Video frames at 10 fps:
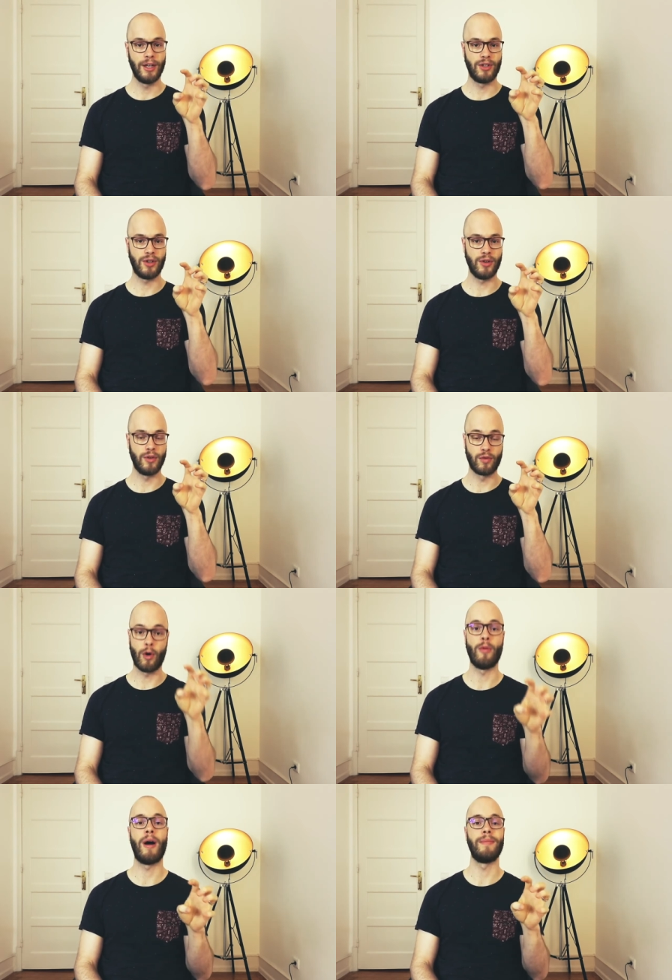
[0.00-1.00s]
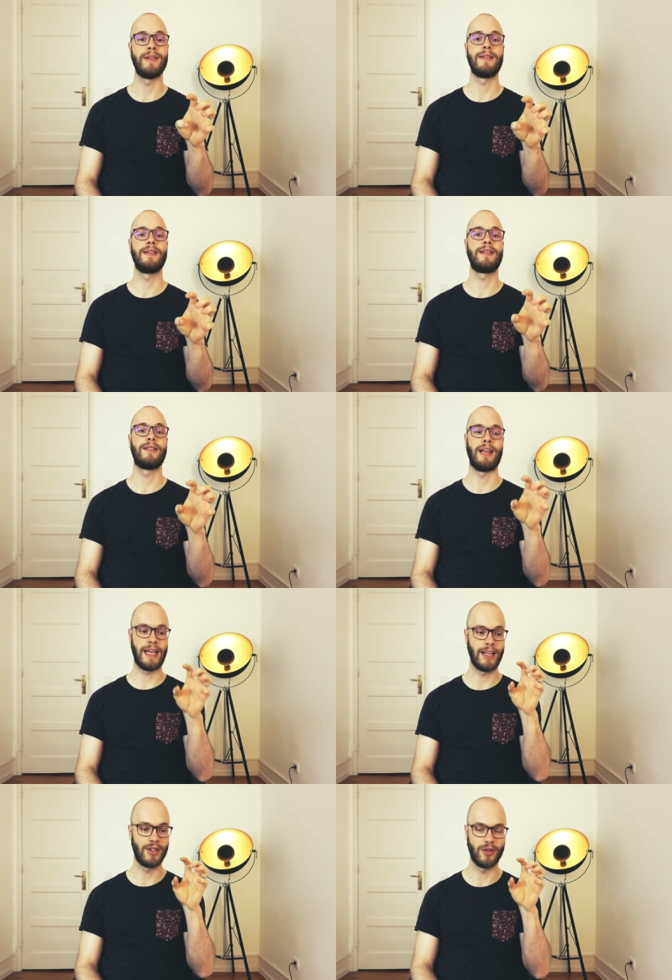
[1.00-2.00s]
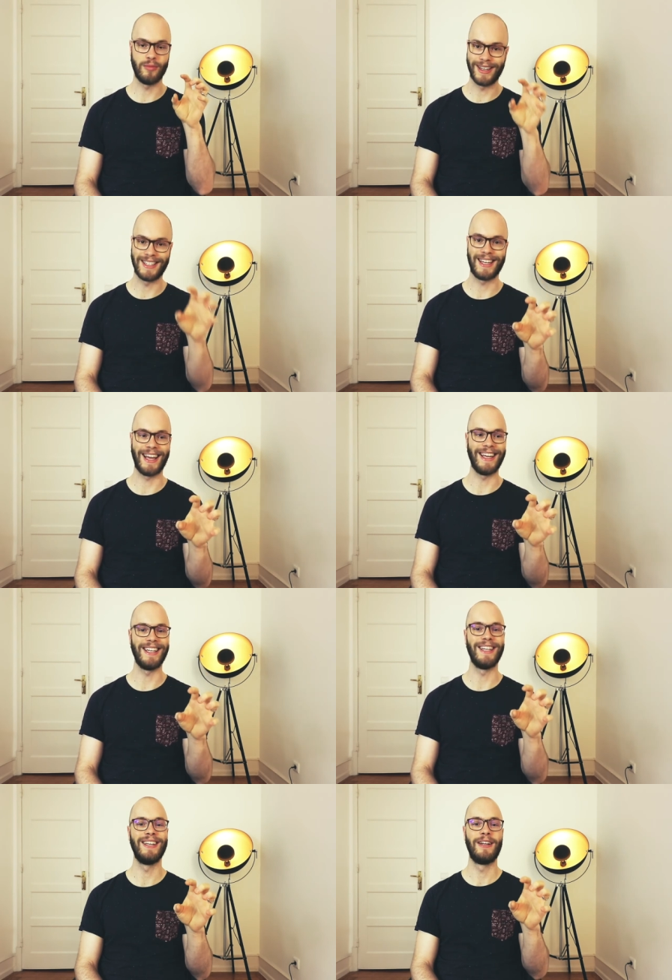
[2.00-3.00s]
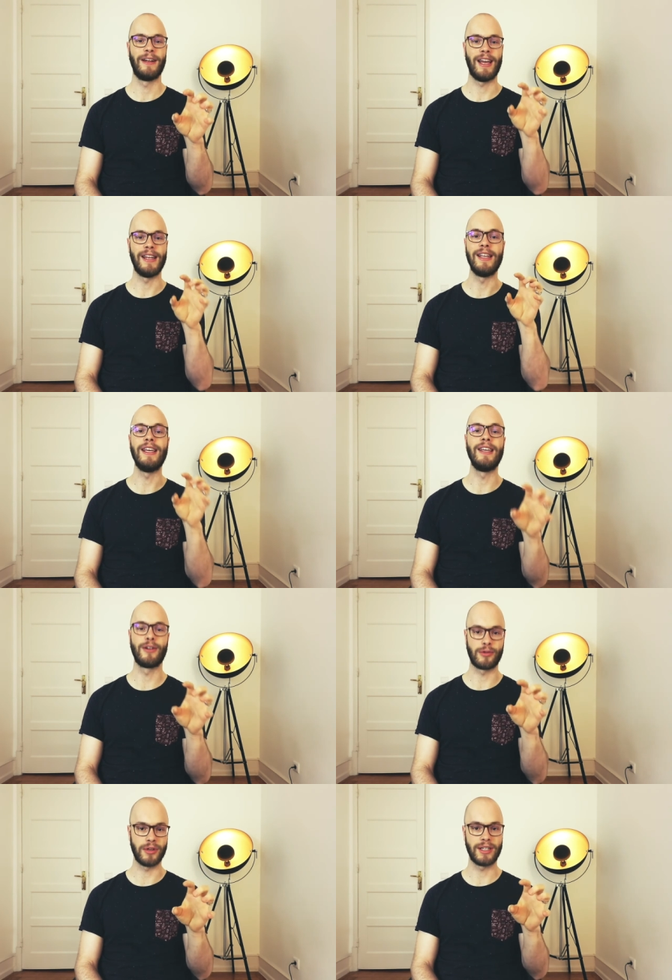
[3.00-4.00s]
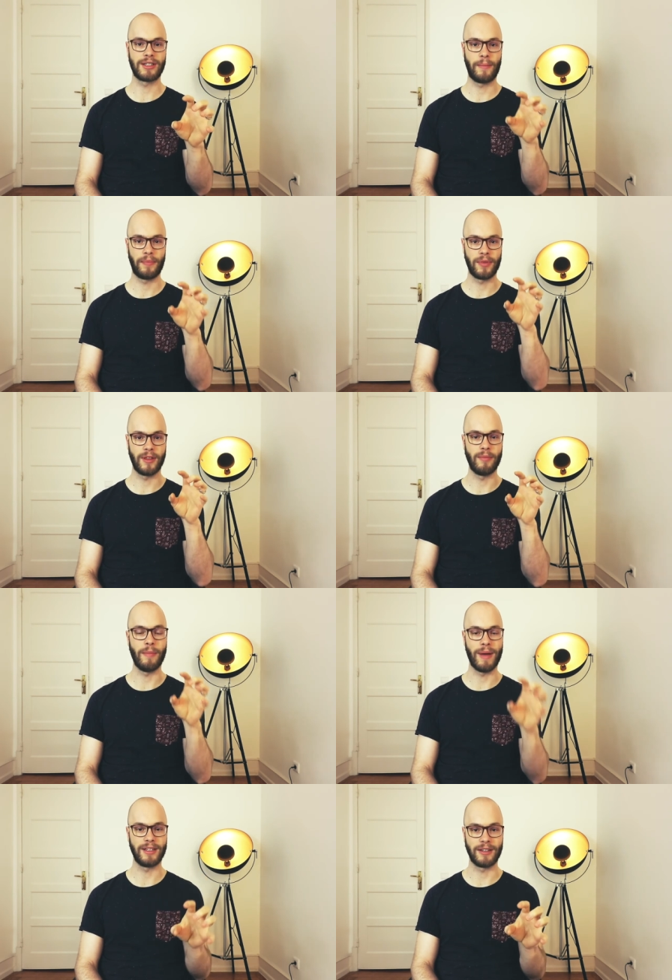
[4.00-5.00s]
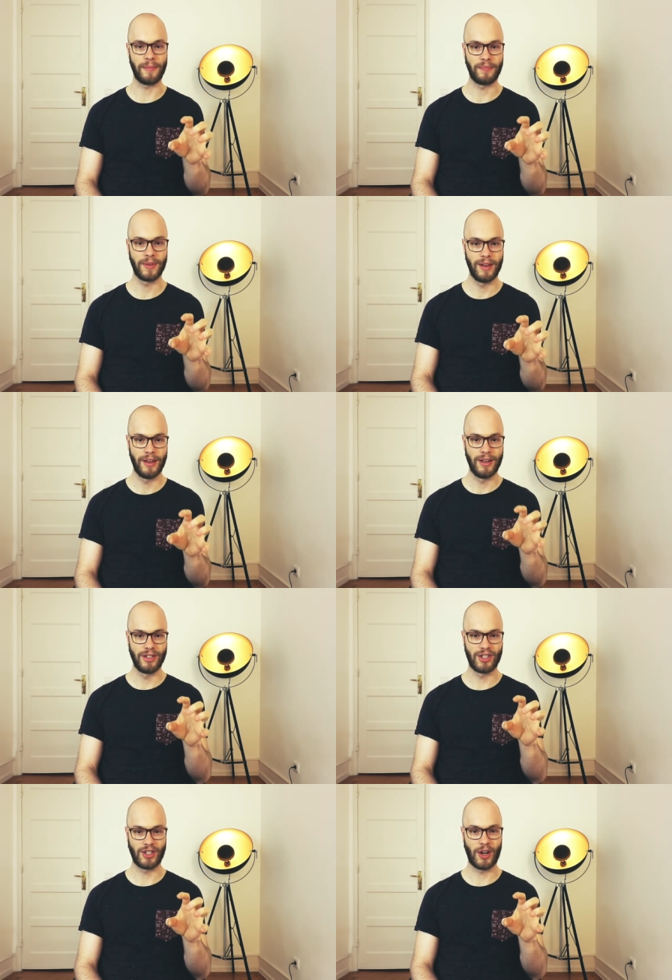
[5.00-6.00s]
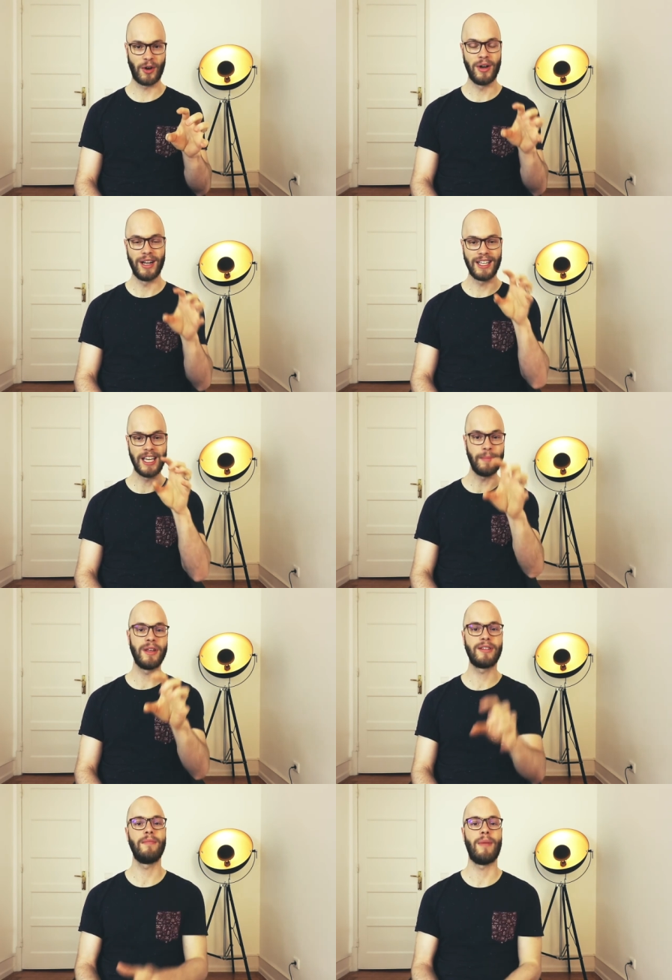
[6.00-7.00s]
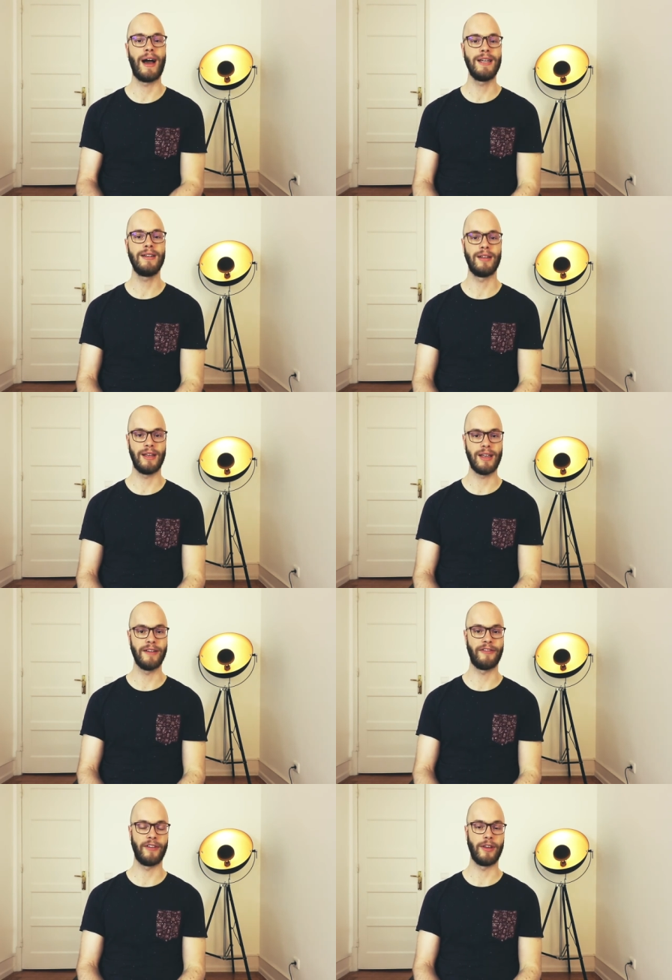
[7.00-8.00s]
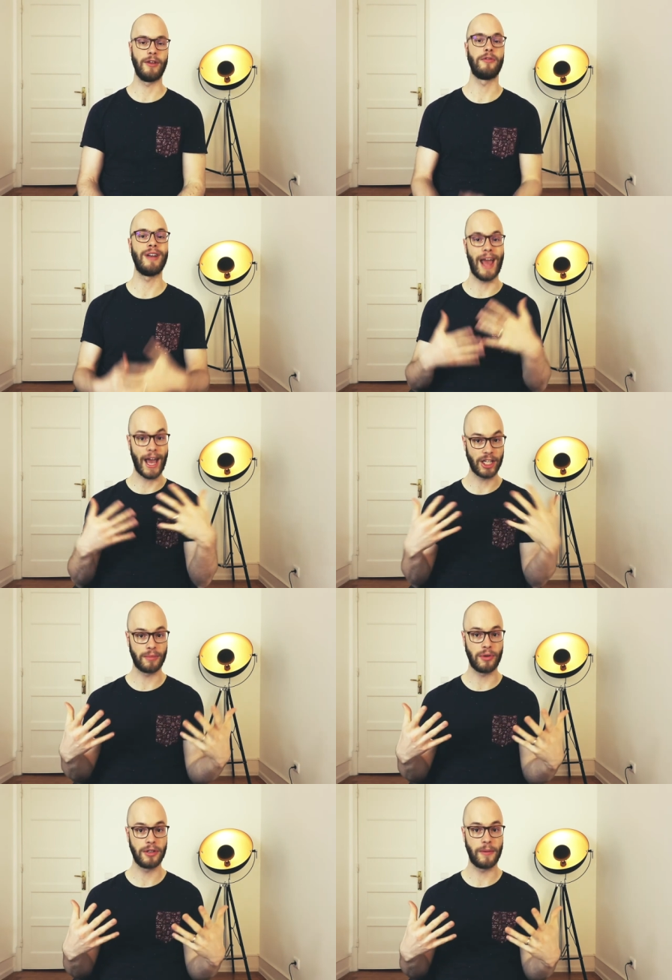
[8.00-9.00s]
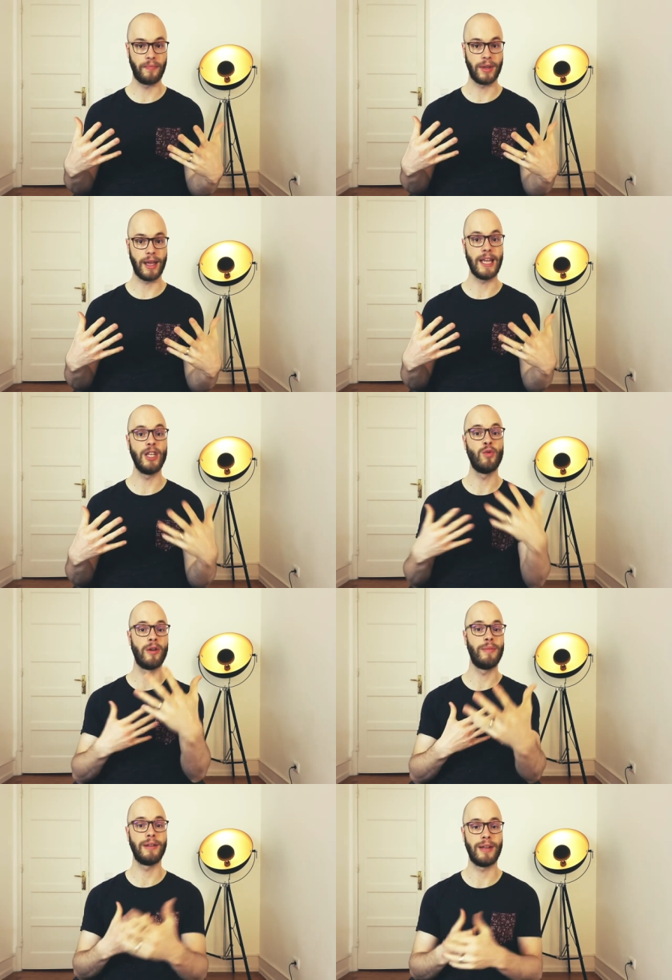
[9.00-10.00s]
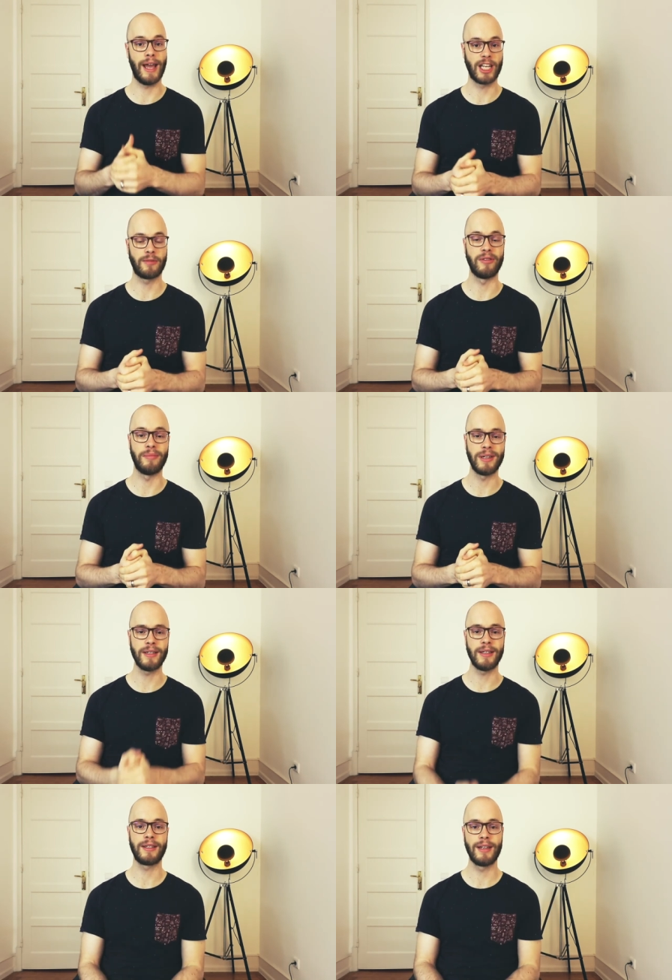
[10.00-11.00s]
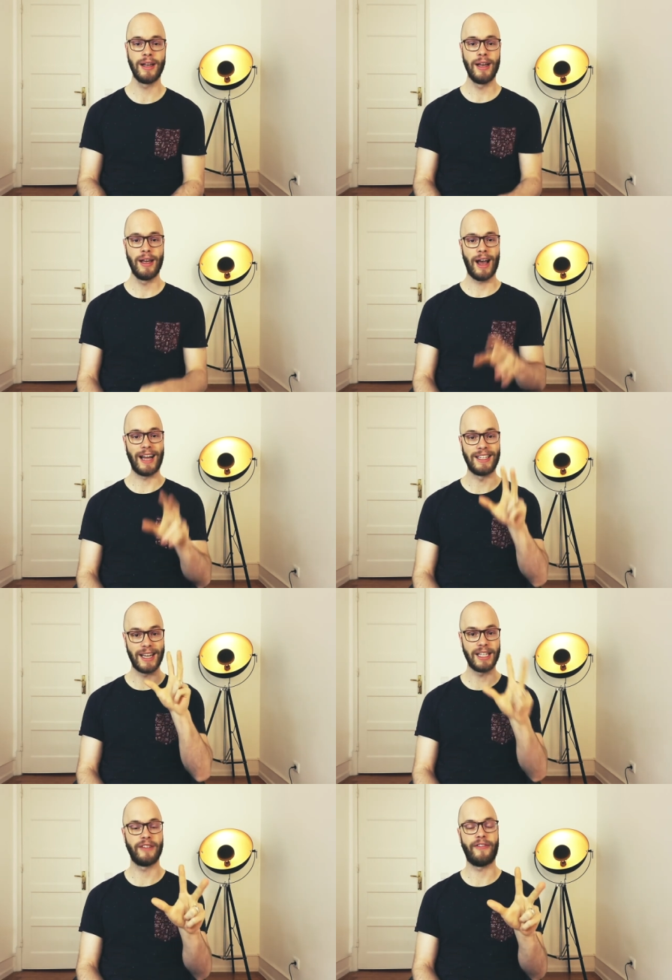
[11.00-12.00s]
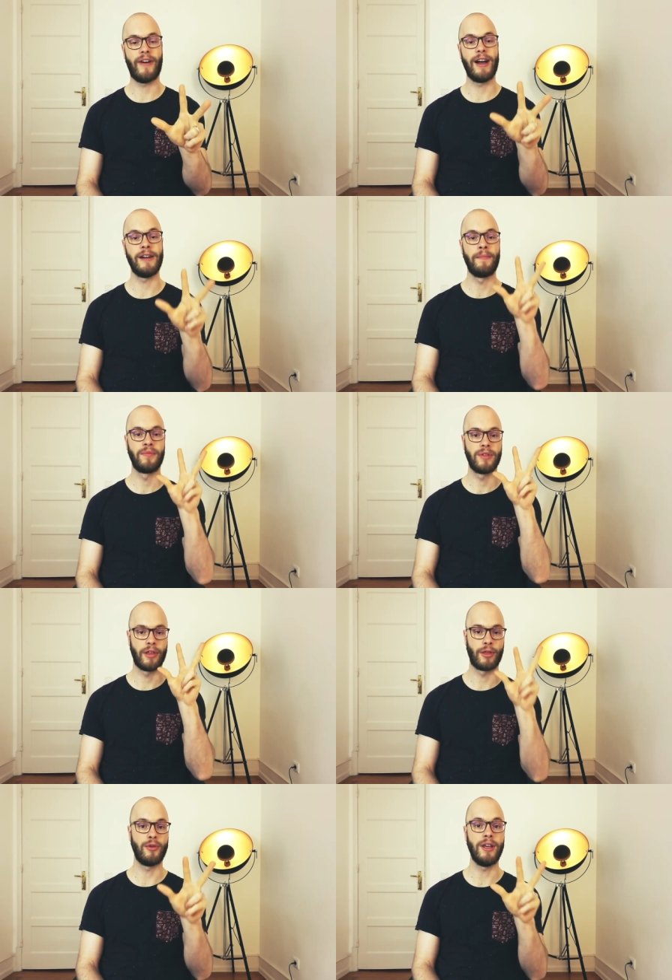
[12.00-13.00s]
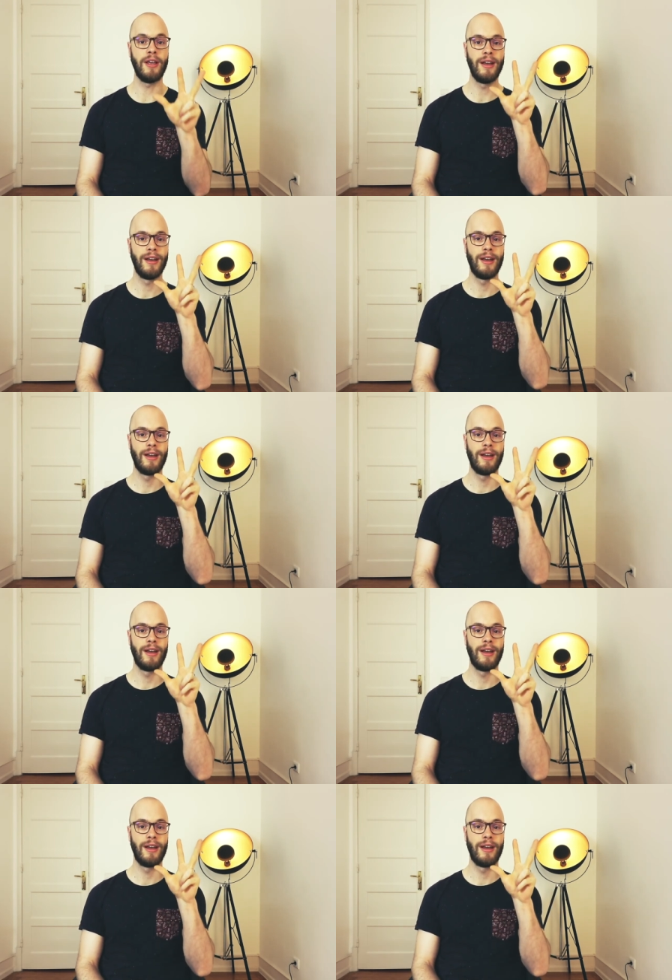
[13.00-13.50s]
to grow my business and to maintain and increase the momentum. So keep this in mind if you're an expert and you want to build an expert business, identify the three